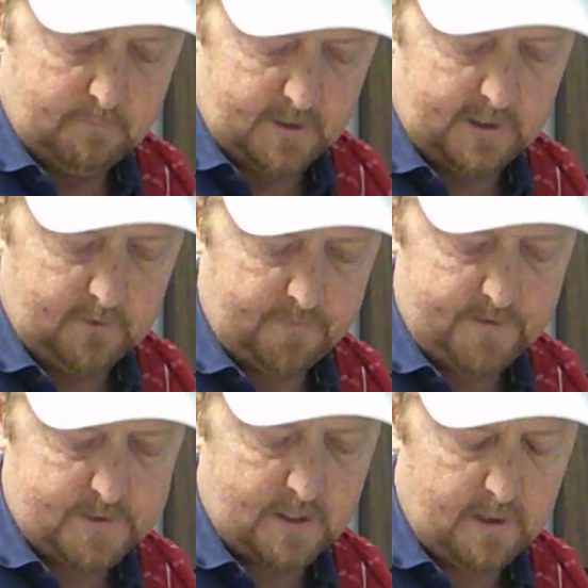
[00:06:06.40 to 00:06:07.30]
I learned
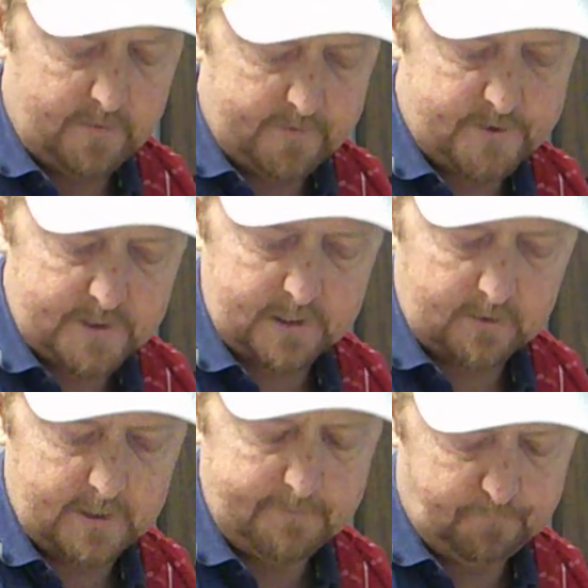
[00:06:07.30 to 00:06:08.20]
this other
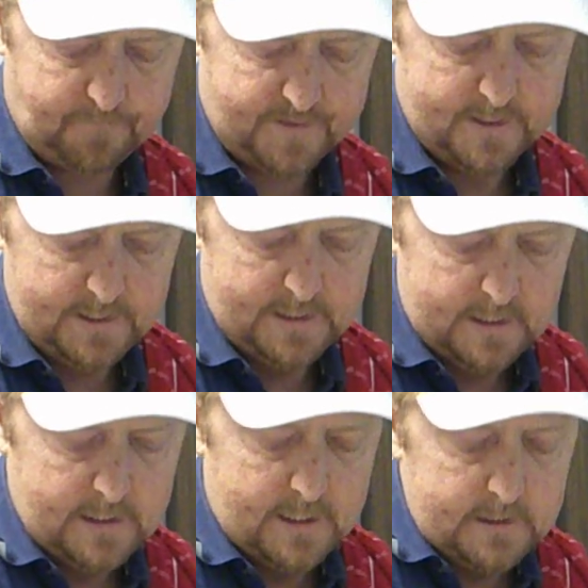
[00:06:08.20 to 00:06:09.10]
secret,
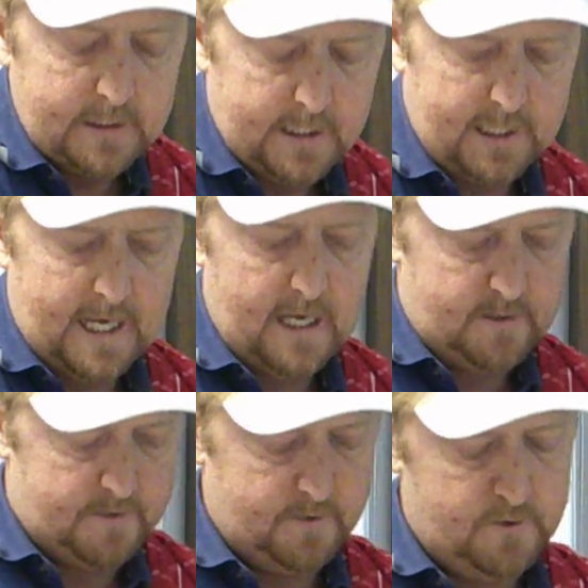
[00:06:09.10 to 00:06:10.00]
and it has
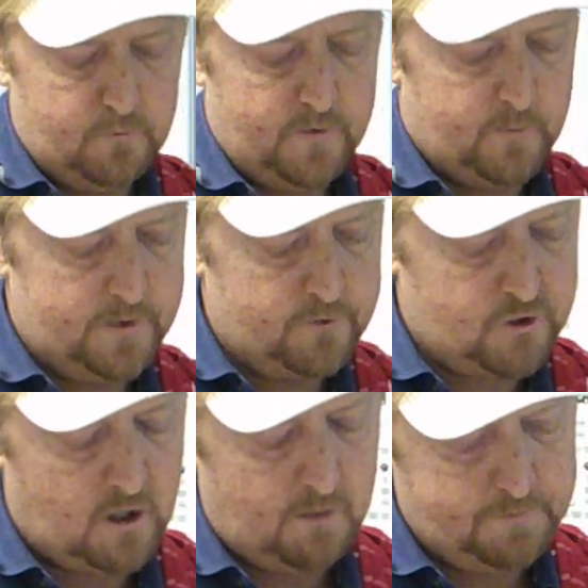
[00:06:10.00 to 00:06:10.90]
to do with when you
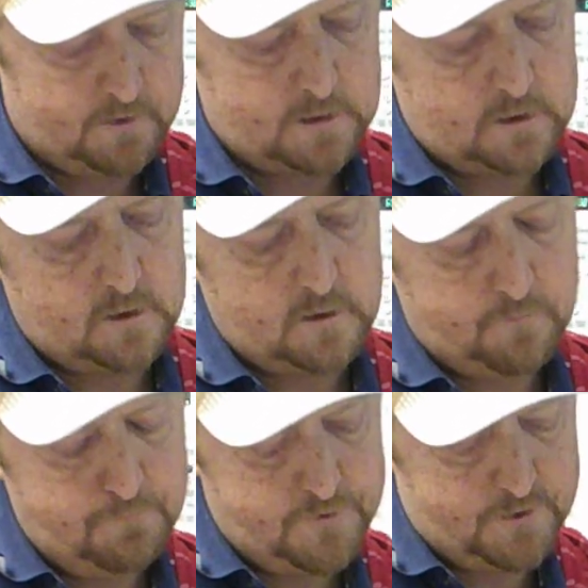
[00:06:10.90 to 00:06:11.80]
chop your herbs,